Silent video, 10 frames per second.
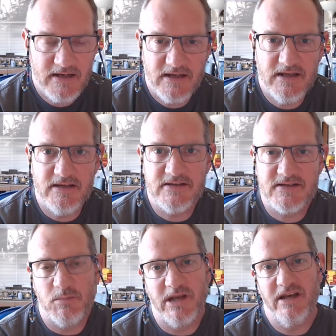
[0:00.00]
is the
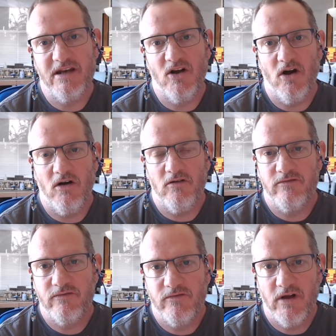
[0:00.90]
beginning
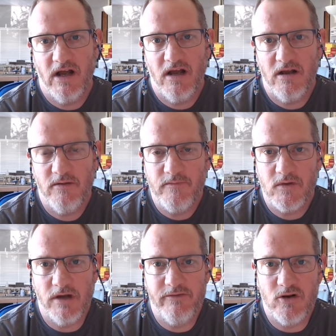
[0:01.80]
of
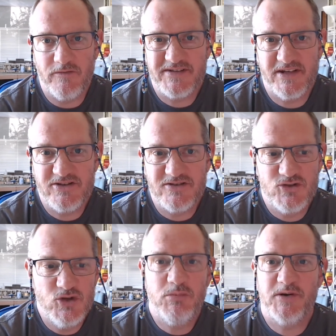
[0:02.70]
COVID Conversations
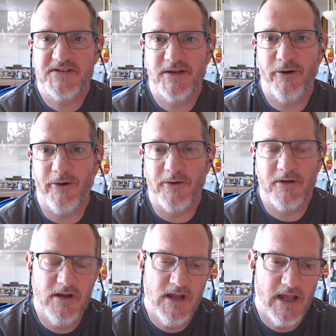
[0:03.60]
2.0,
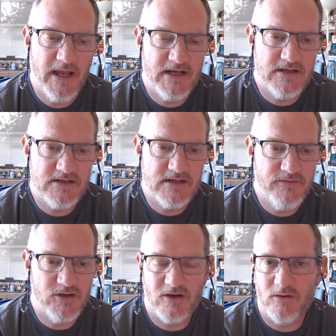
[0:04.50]
and if you
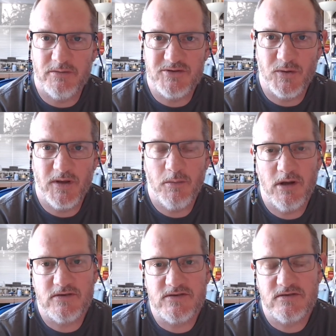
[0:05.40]
don't know what I'm talking
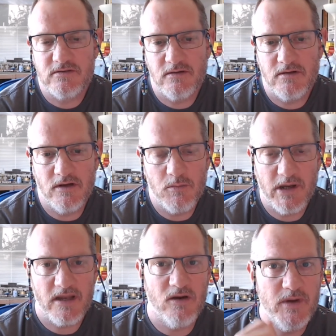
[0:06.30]
about, going
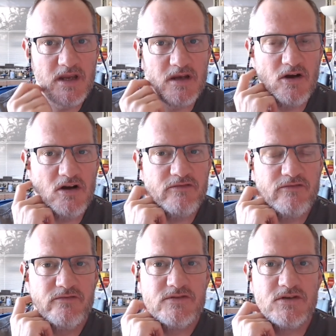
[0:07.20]
back a week and a
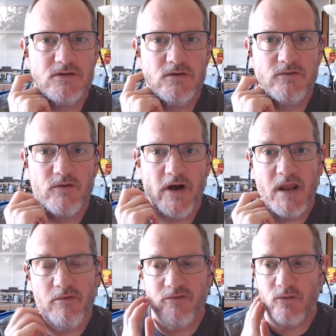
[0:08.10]
half to the Friday
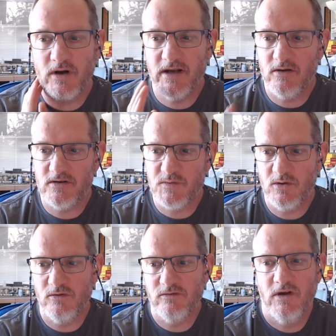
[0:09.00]
before I had last week
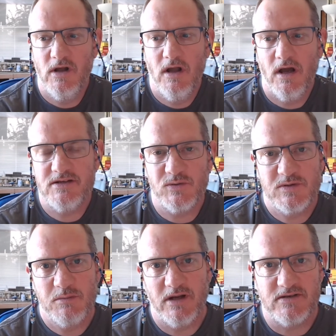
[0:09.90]
off, I talked
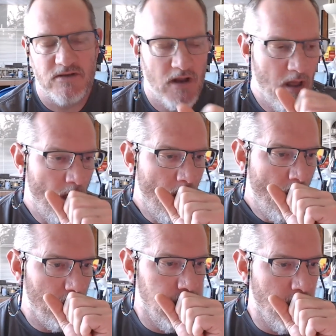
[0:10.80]
about
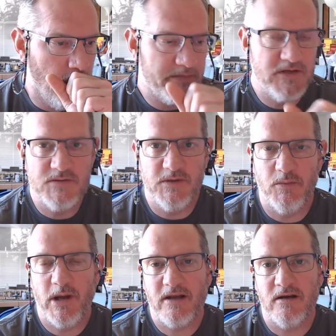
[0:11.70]
the
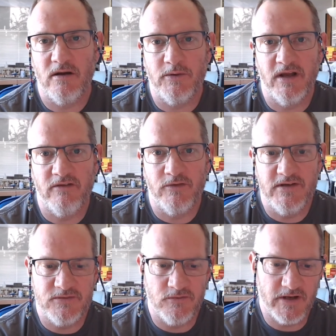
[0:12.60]
pattern I would have for
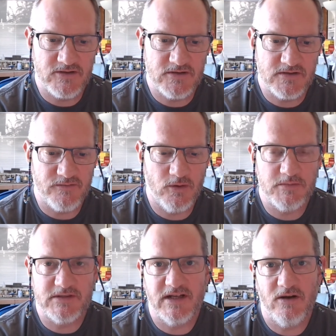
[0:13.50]
these reflections from
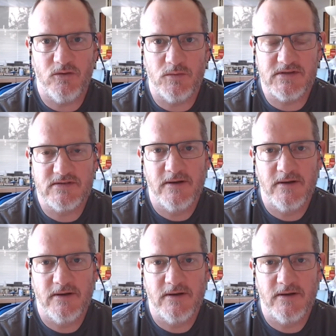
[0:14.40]
today onwards.